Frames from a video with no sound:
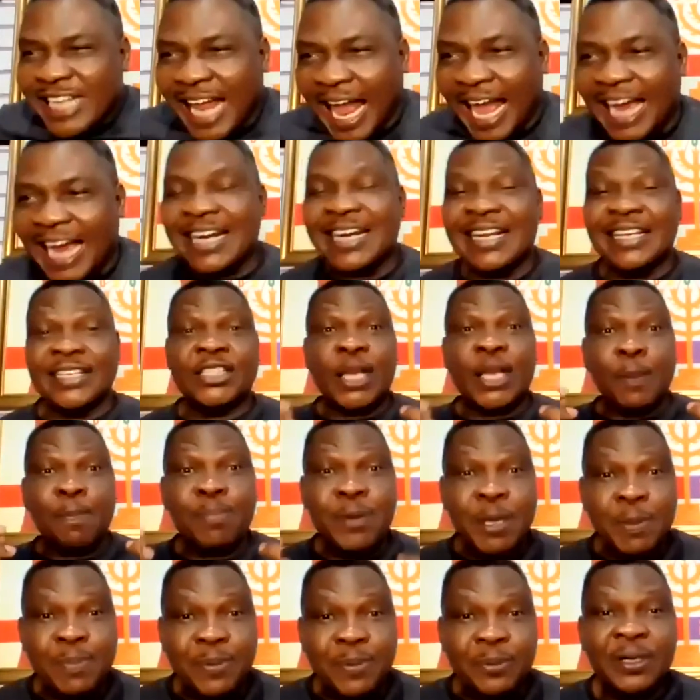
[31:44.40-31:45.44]
darkness the
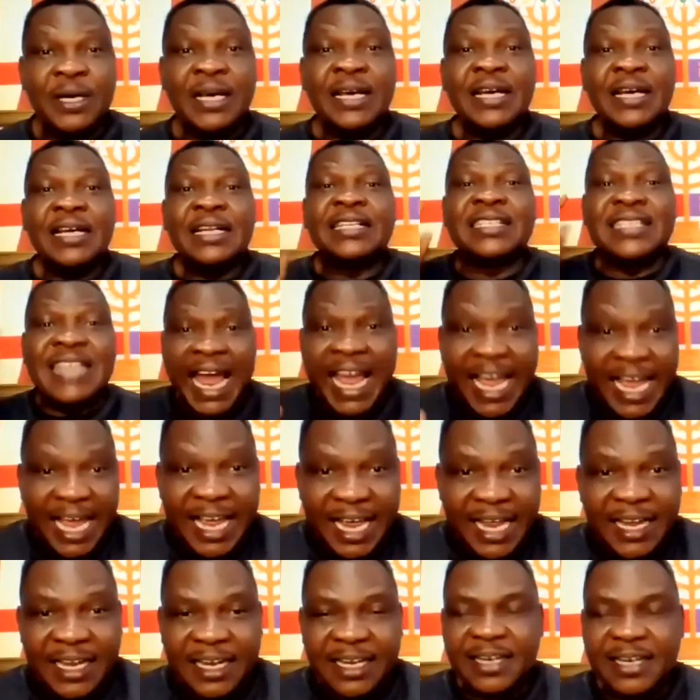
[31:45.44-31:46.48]
people.
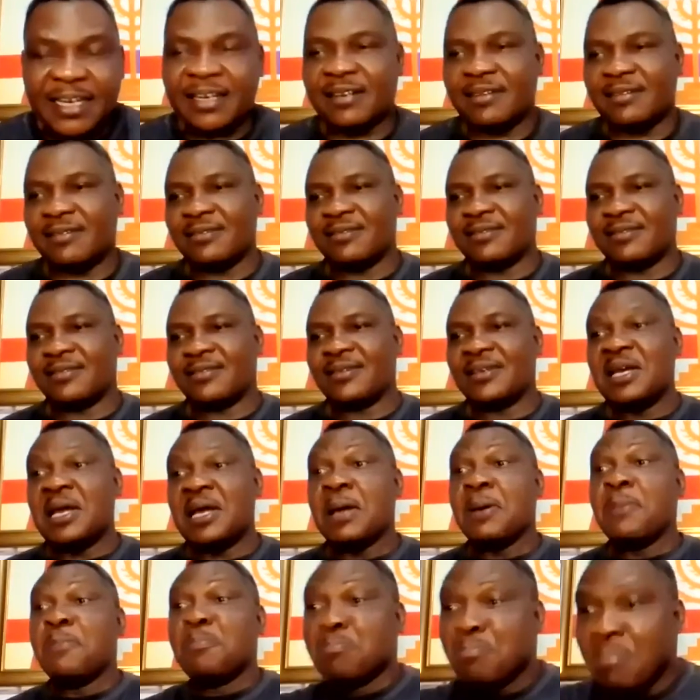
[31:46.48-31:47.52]
Then
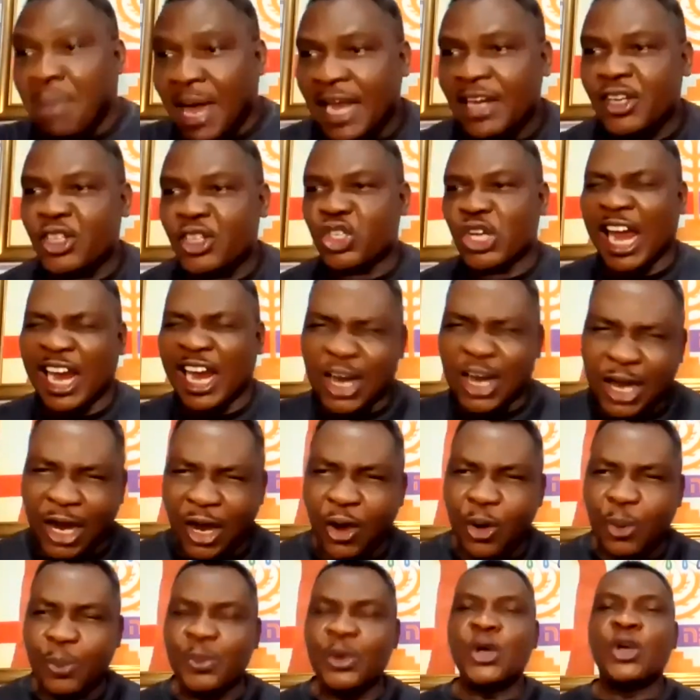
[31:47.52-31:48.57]
men shall
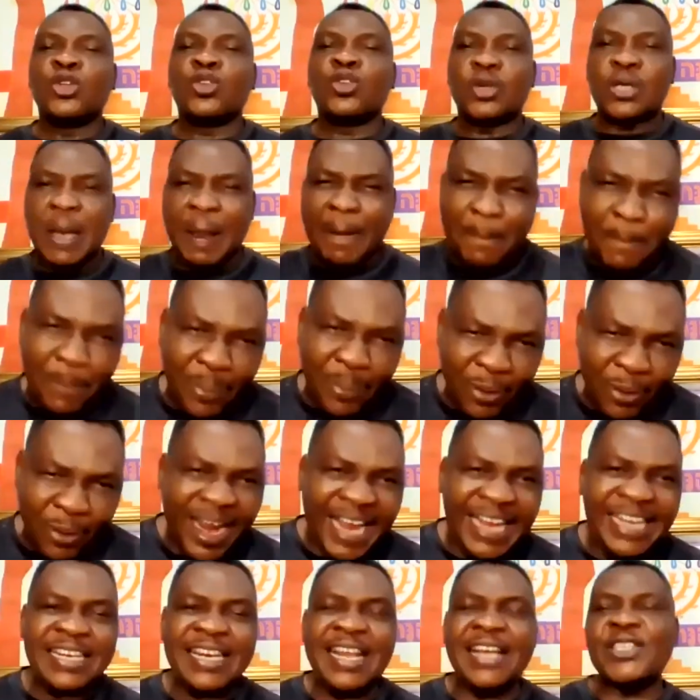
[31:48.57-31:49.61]
come to the
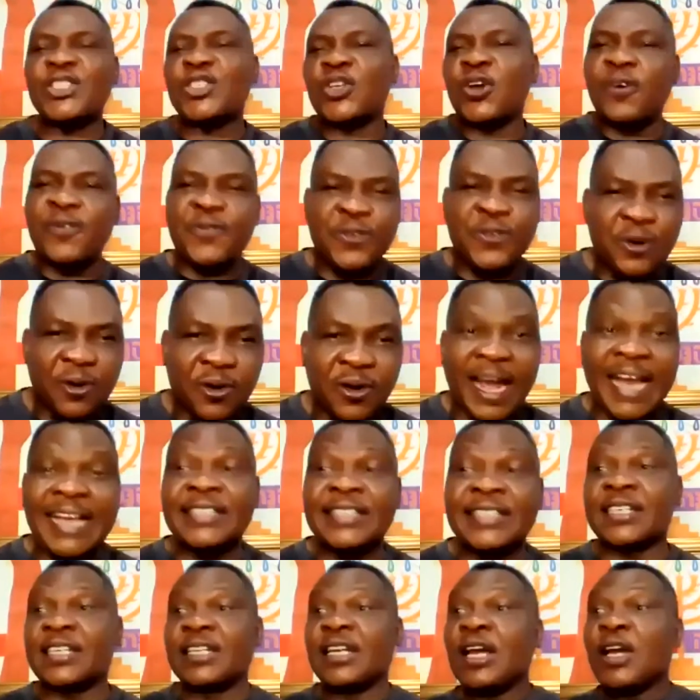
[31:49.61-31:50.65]
brightness of your
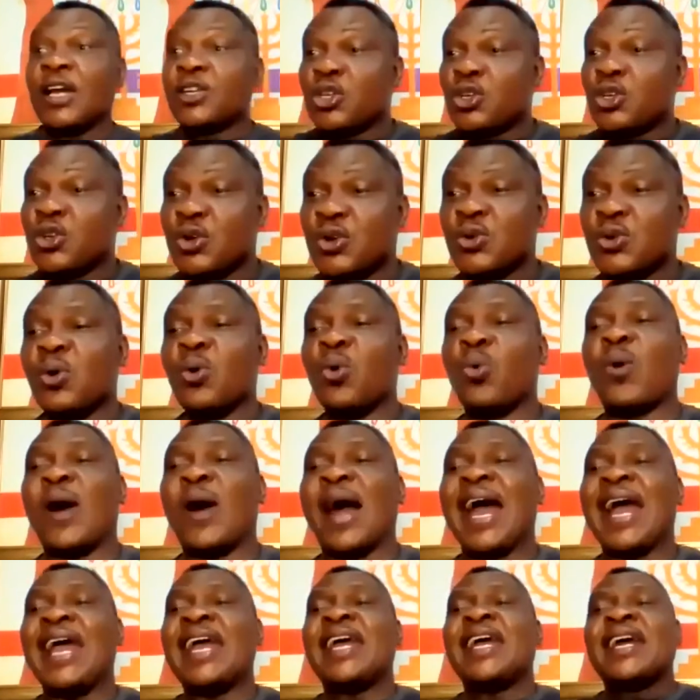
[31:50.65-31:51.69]
rising. Do you know
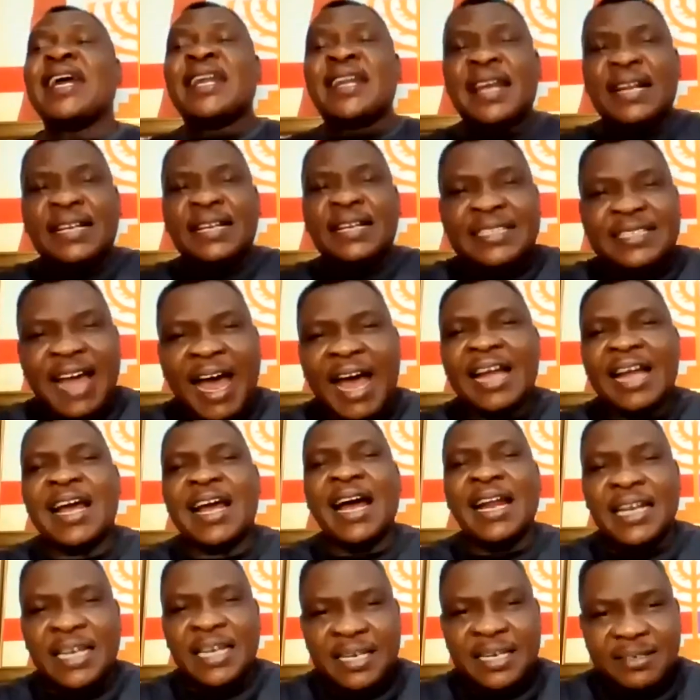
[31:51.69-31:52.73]
why? The
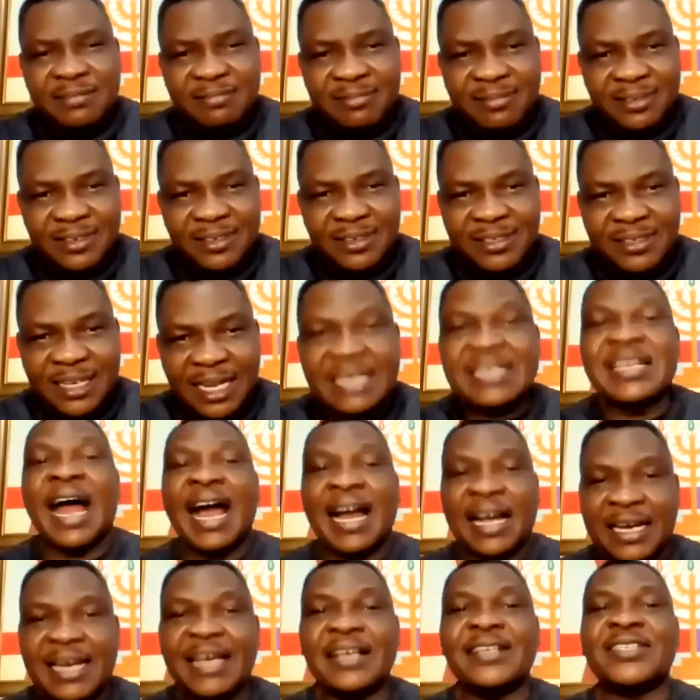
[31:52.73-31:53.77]
darker the
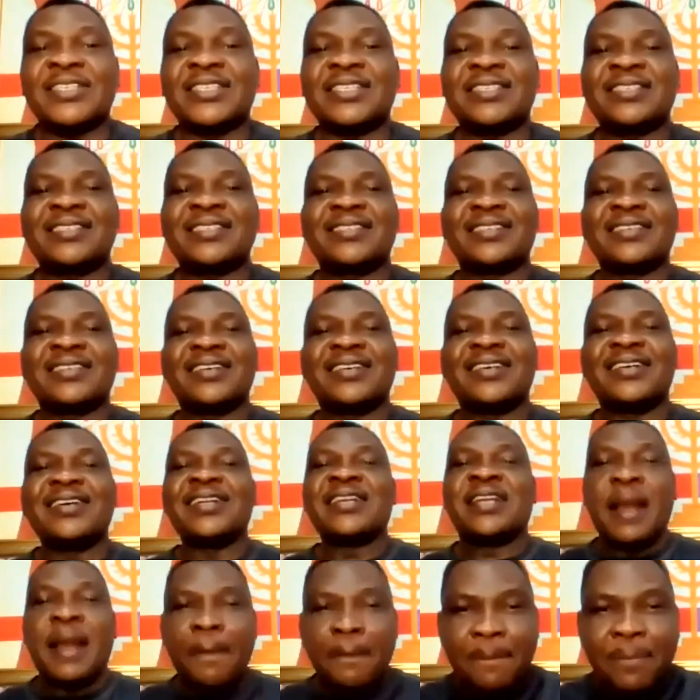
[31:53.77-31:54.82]
darkness,
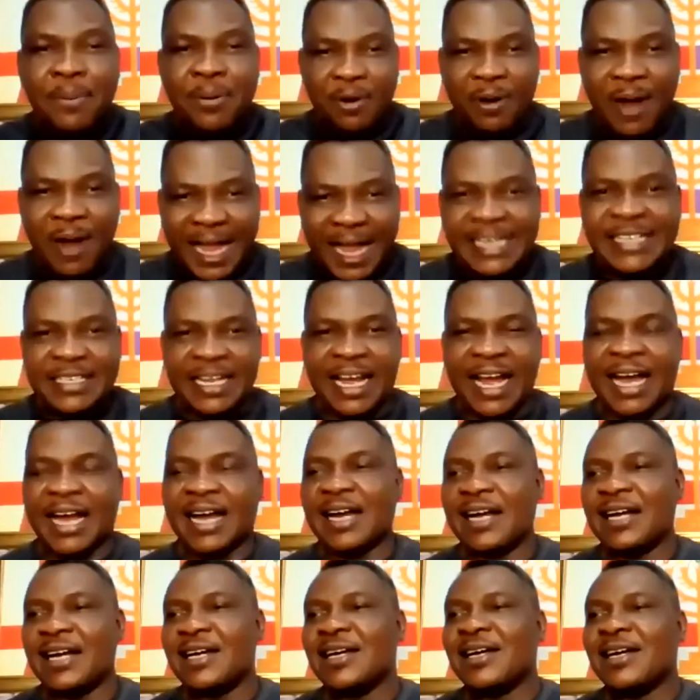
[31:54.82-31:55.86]
the
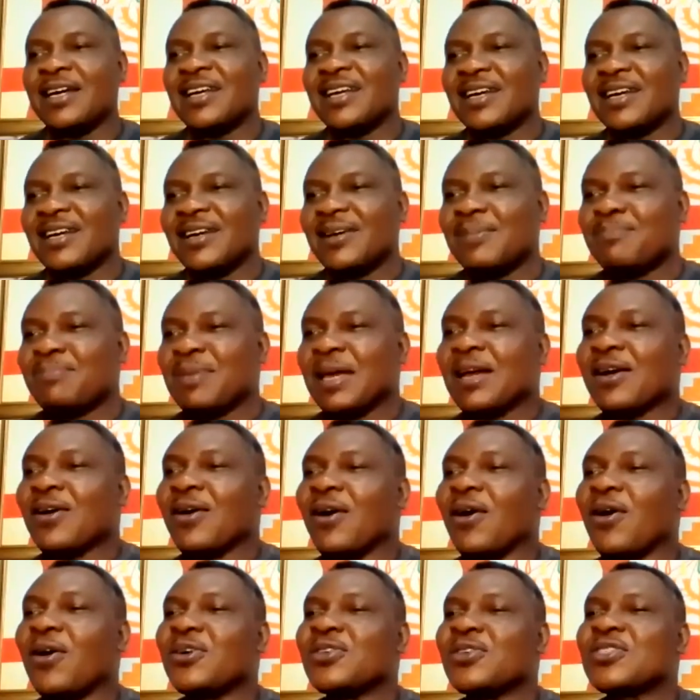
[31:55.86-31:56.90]
brighter,
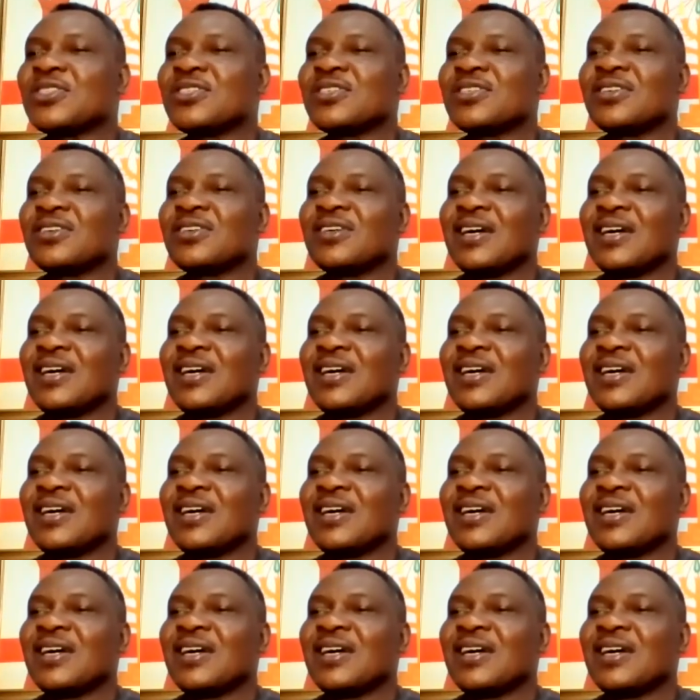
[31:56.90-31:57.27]
because